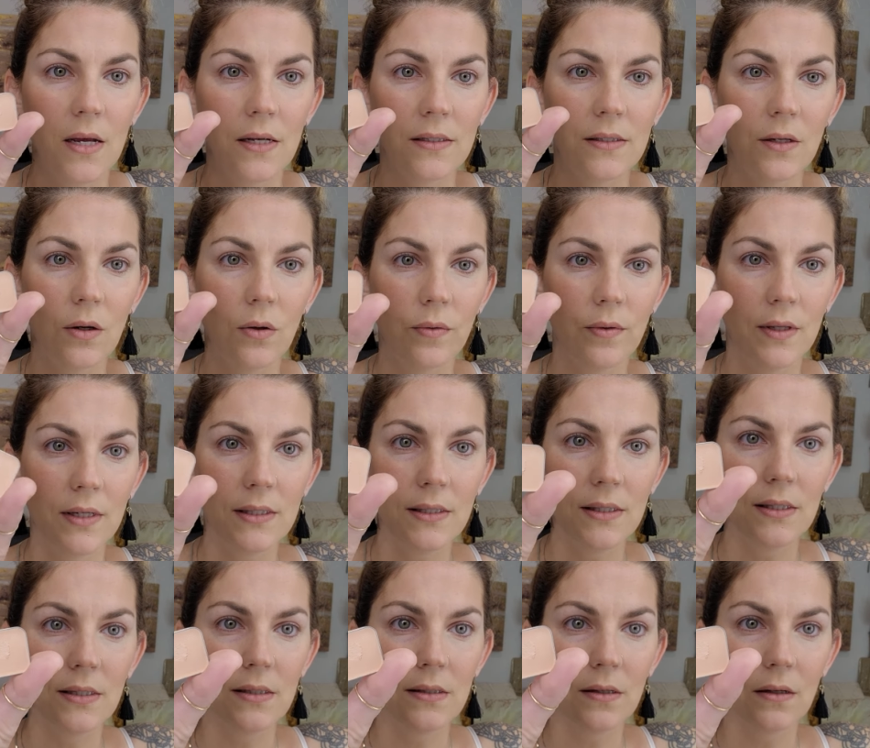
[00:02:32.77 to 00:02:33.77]
So
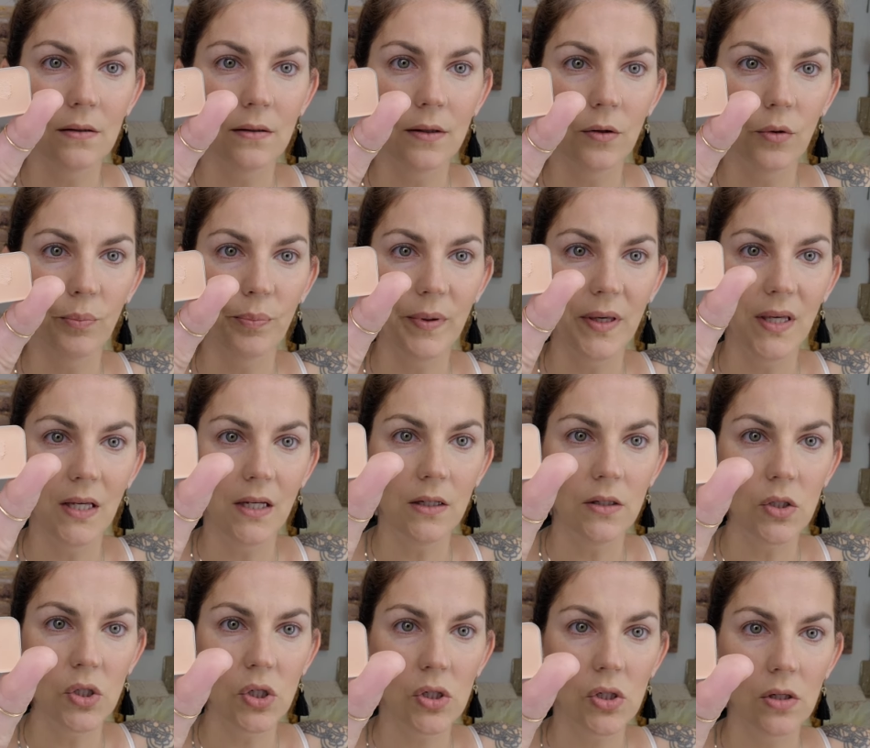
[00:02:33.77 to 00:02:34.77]
this is a little
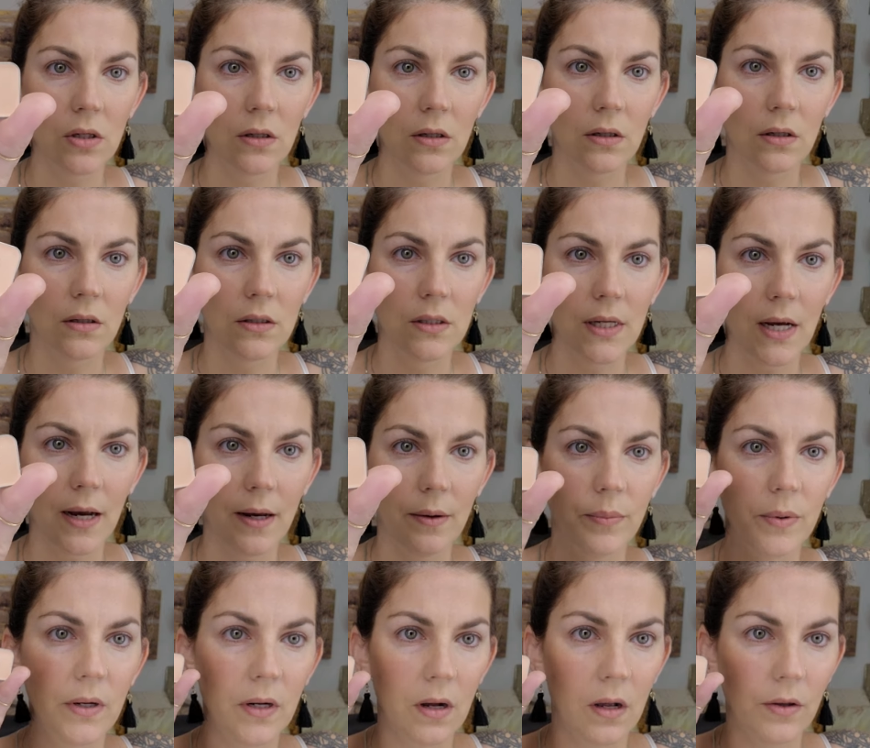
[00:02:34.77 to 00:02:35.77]
peach
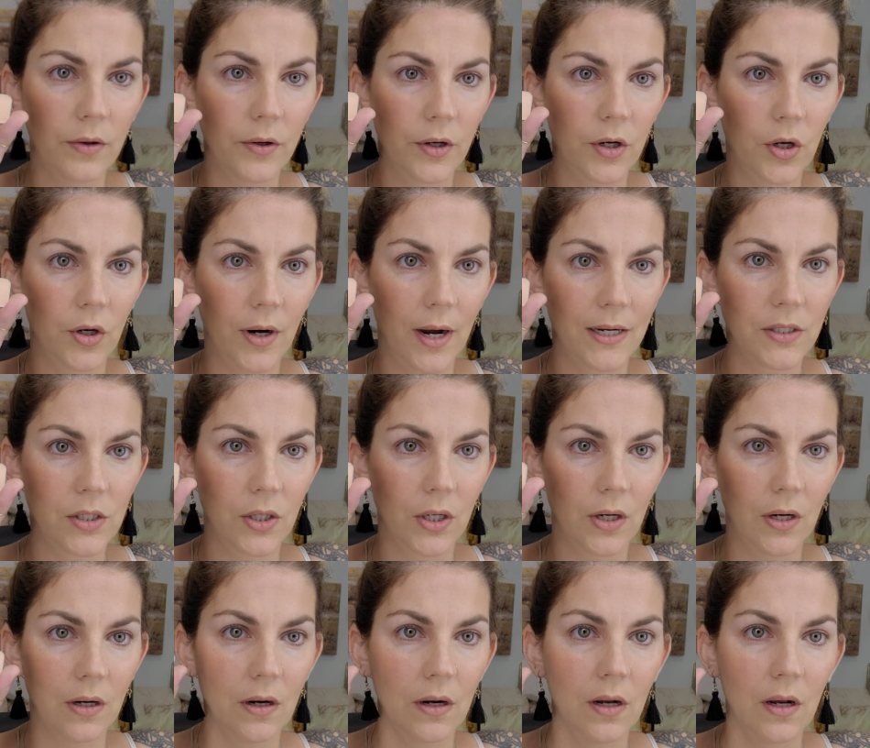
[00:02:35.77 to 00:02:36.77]
type color
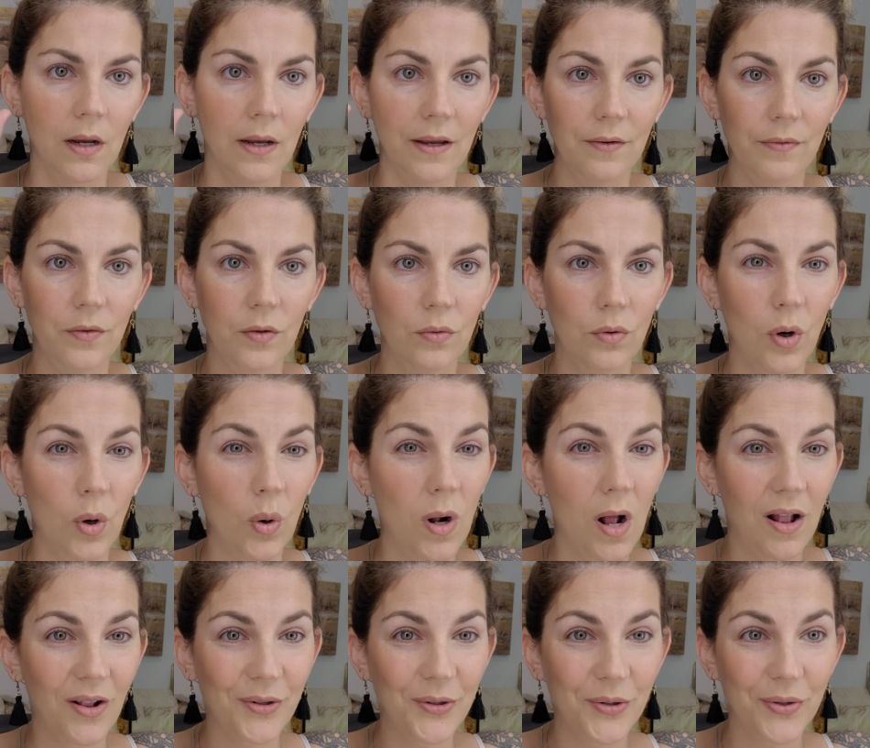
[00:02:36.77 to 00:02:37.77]
corrector. If you know
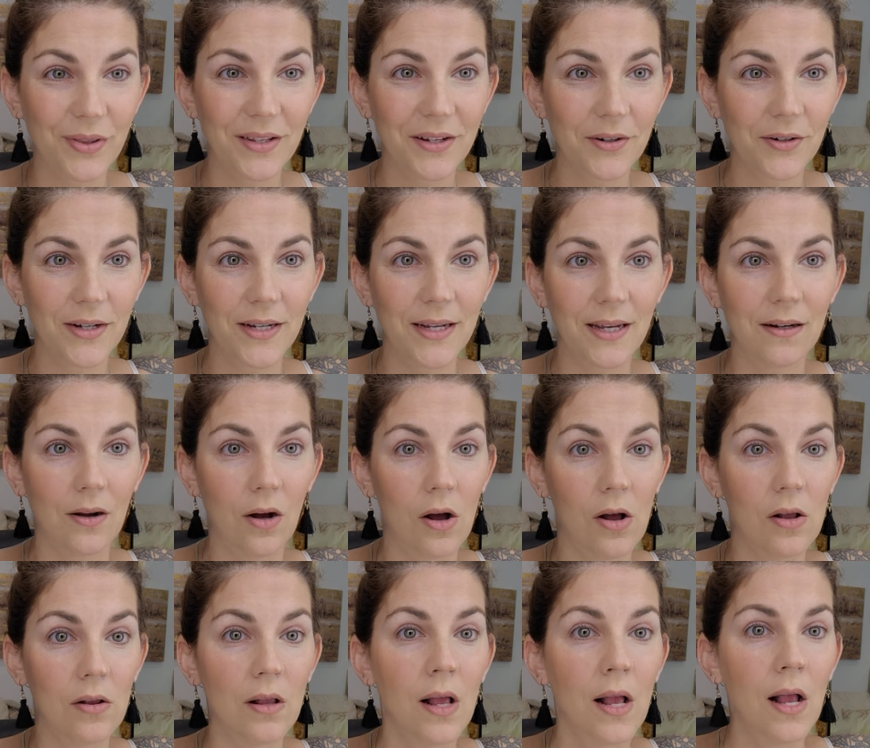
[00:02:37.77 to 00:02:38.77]
color theory at
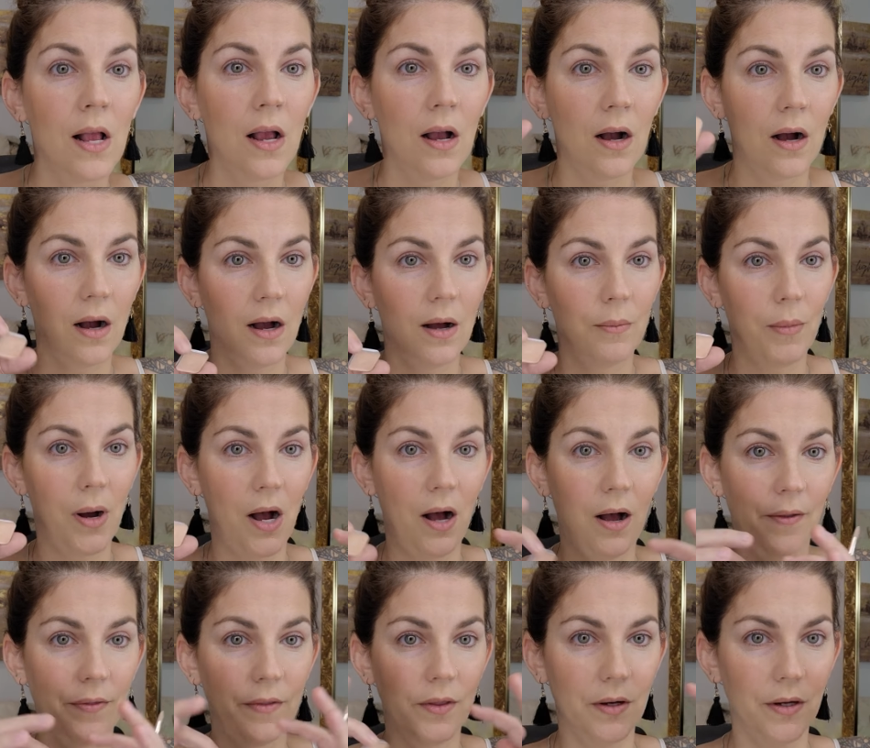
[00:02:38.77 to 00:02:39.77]
all, um,
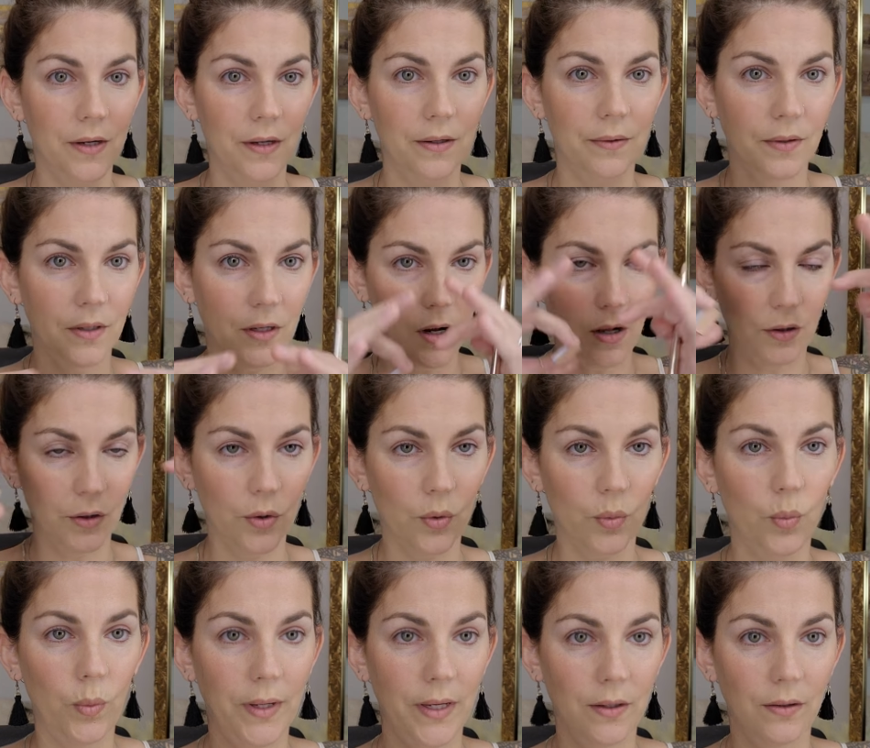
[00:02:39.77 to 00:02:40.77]
on the
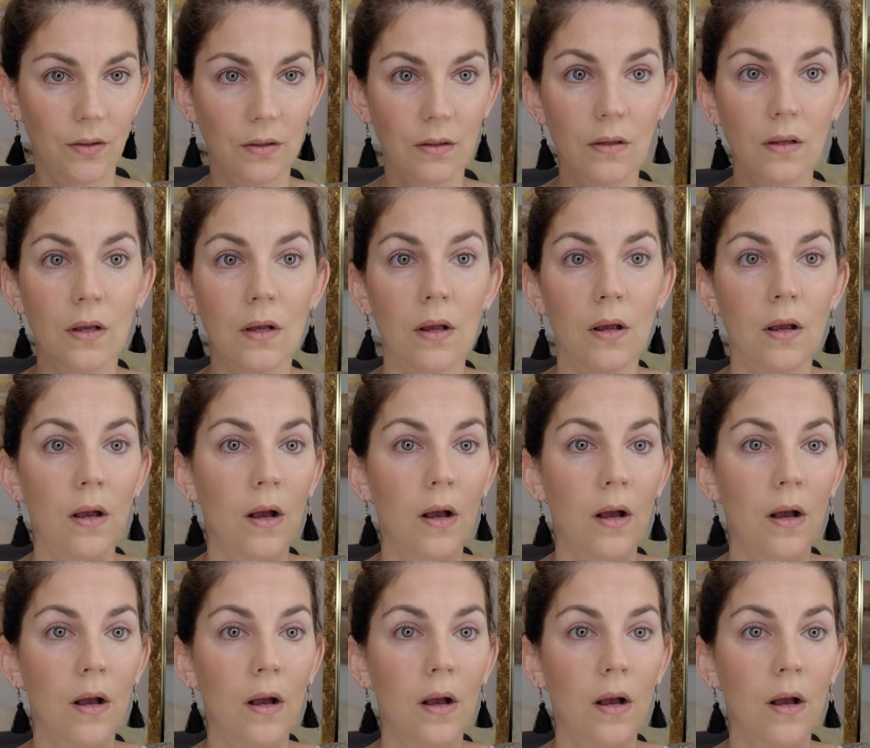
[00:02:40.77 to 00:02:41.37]
color wheel,